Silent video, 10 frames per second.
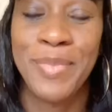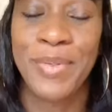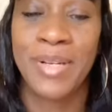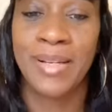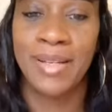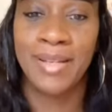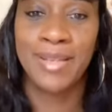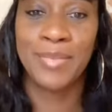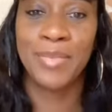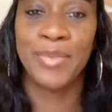Morning,
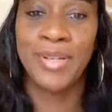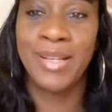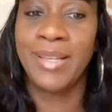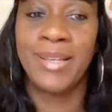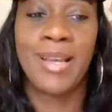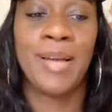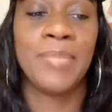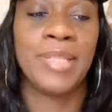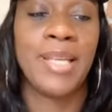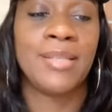good morning.
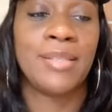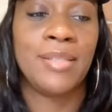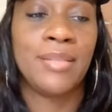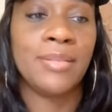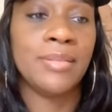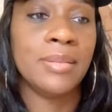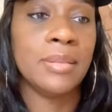God bless you.